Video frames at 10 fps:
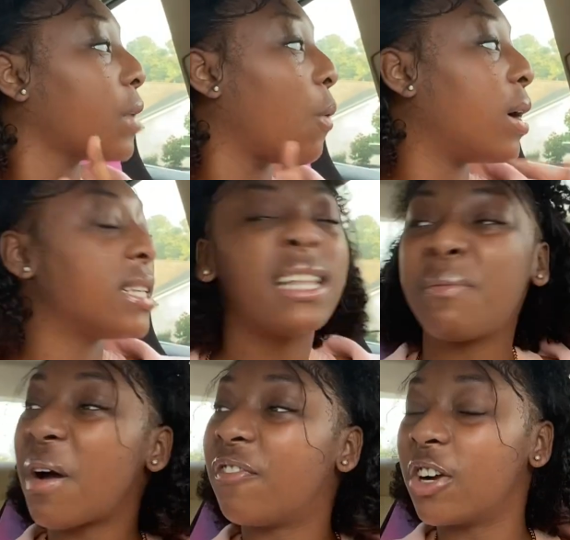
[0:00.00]
well, it's
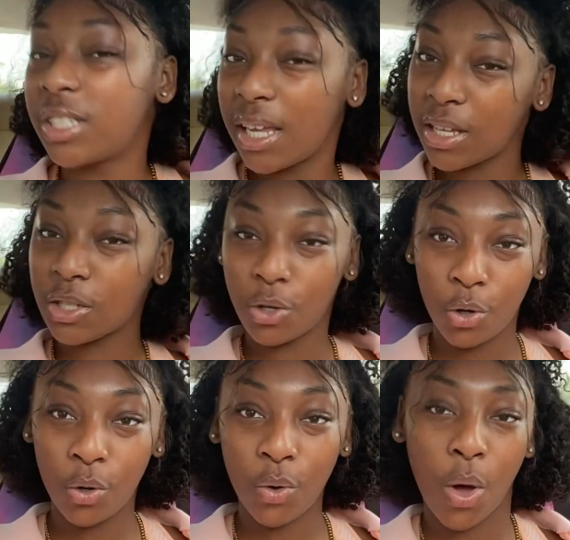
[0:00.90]
not my first day of
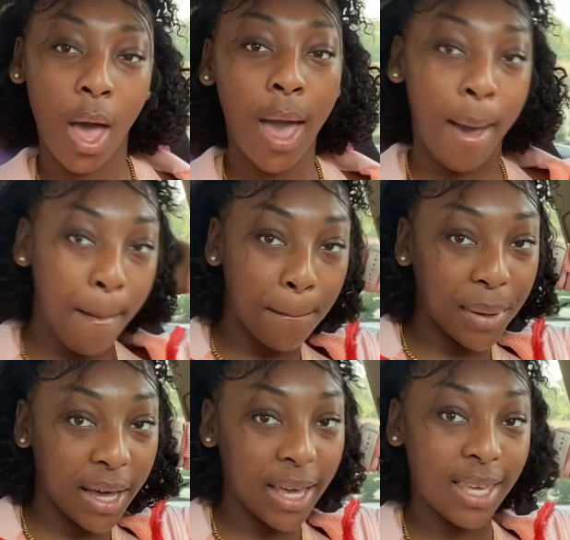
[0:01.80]
school,
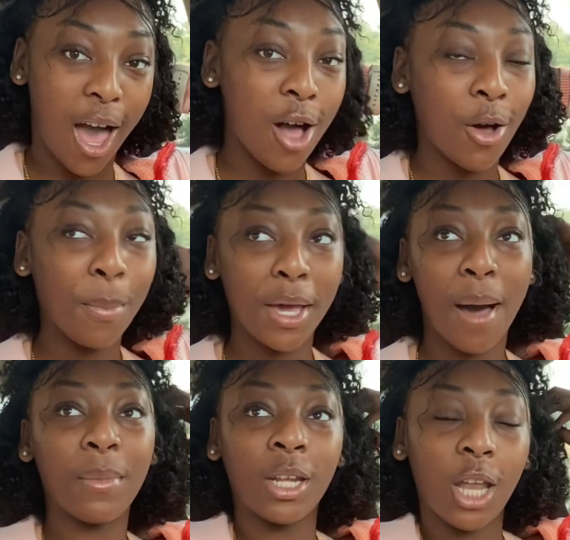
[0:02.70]
but y'all gonna be
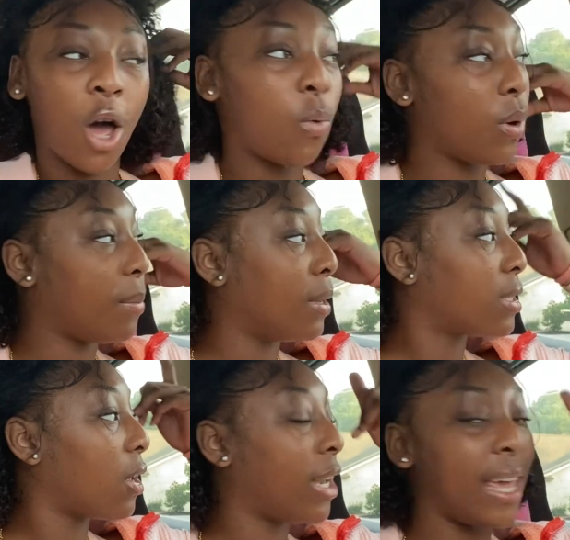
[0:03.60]
coming along with me.
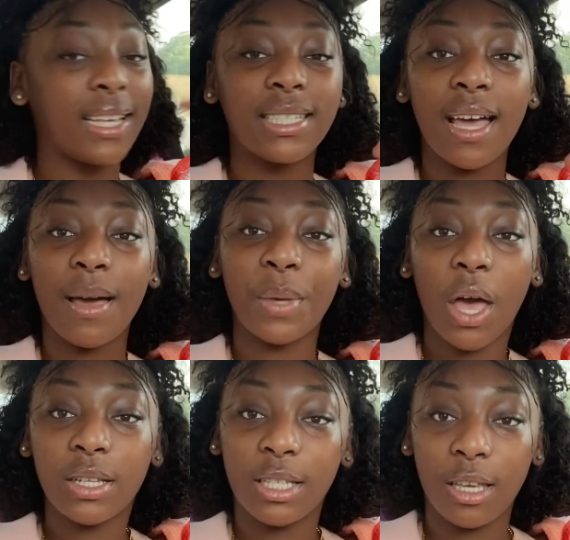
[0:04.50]
So last time
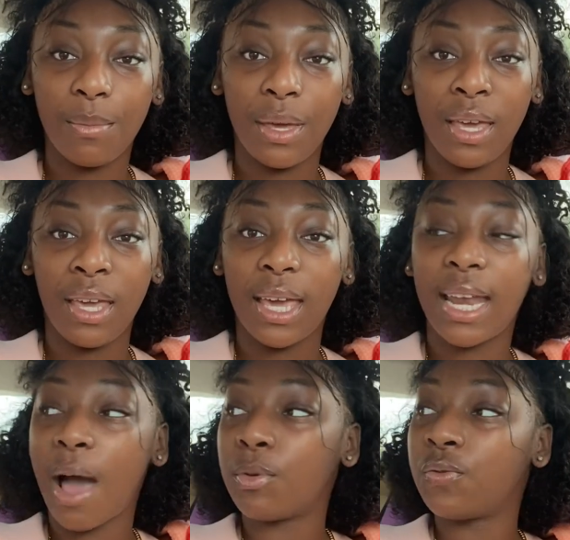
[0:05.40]
y'all seen me
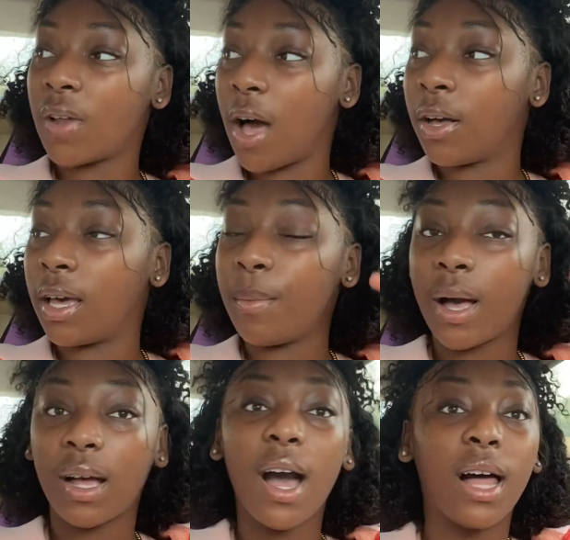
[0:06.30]
and I was vlogging
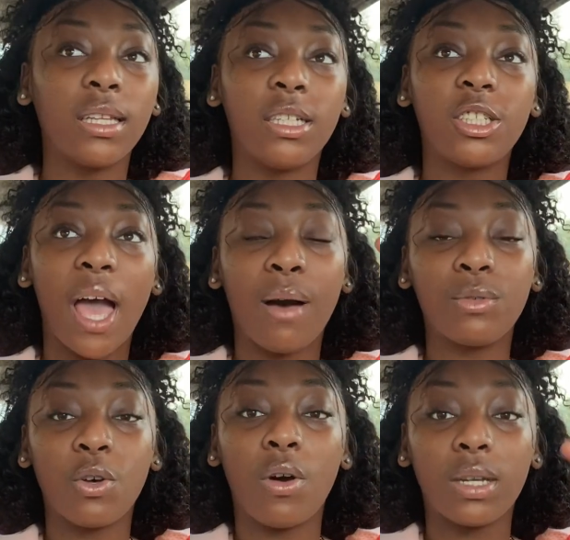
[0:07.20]
about college, I
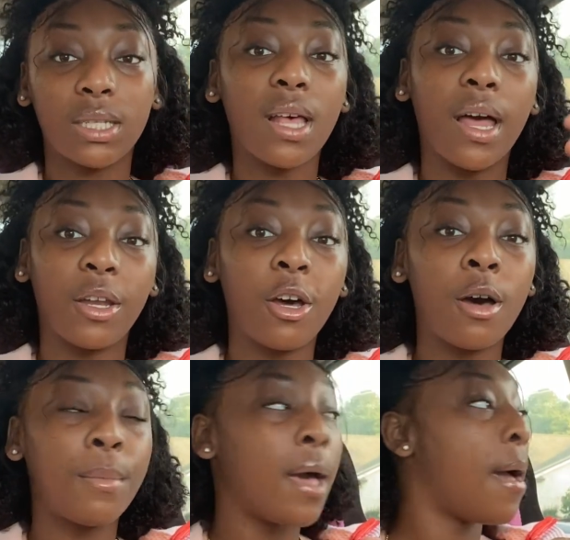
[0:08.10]
was going to sign
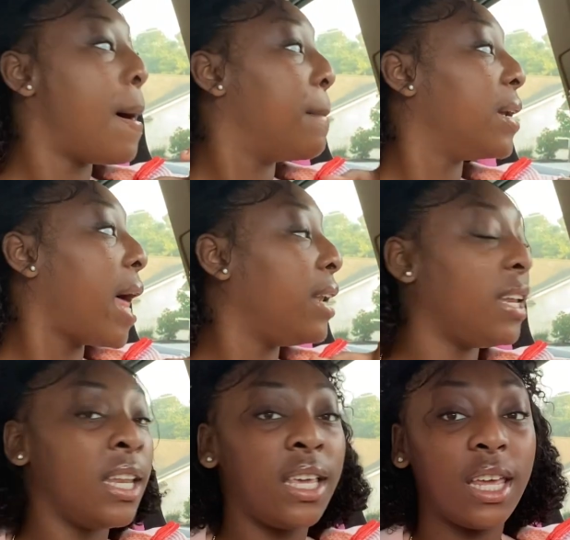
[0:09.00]
up, but I
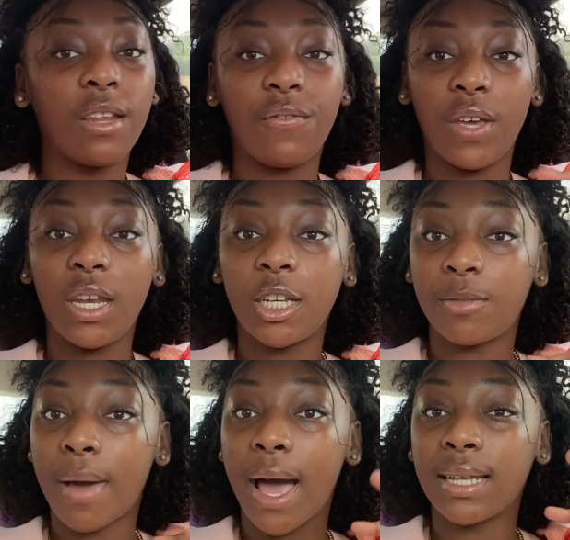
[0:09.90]
didn't get to finish
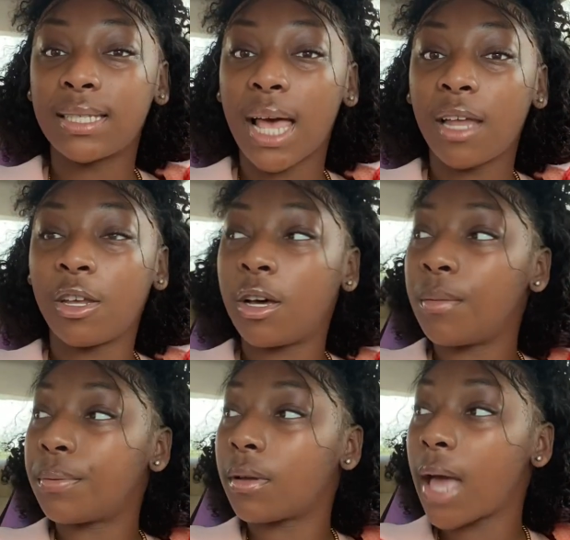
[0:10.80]
my sign
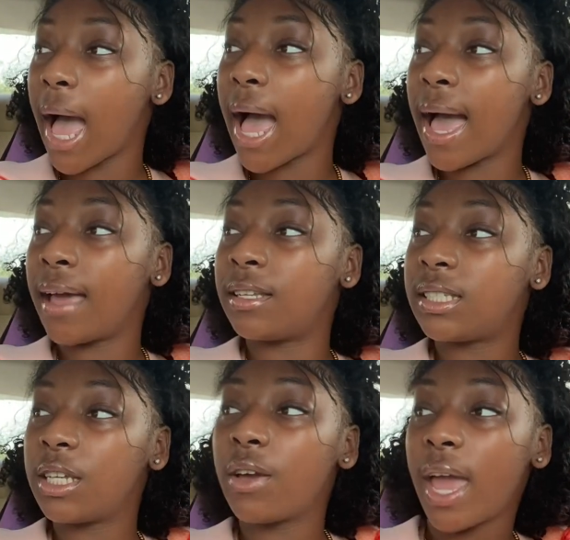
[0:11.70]
up. I
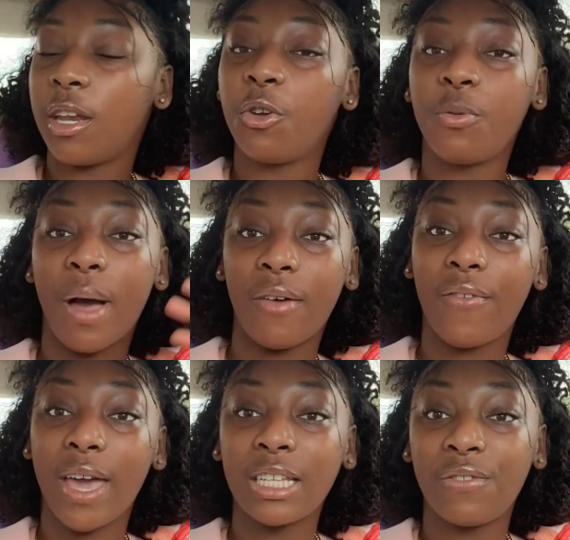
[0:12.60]
still had to do my
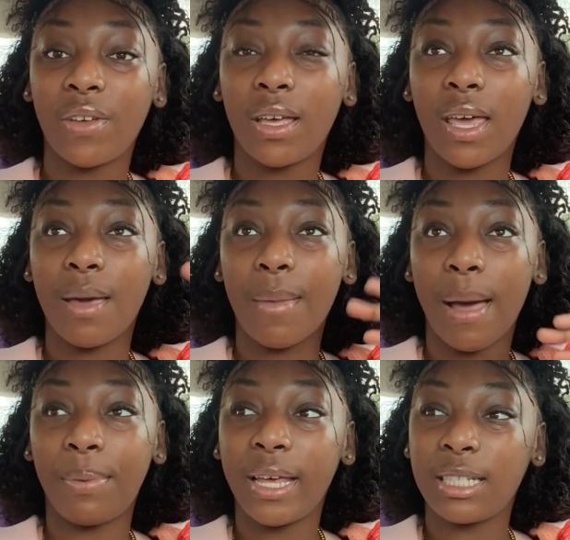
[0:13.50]
FAFSA and
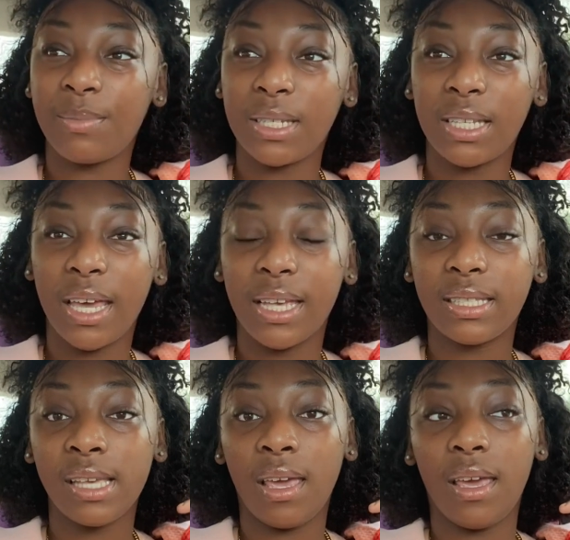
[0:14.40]
my placement
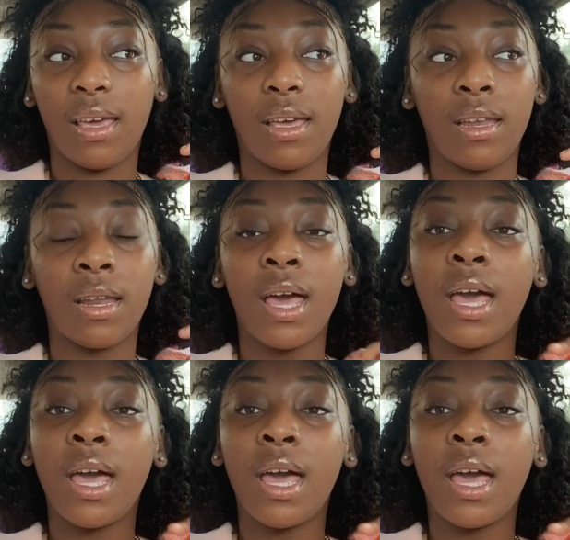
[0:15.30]
test and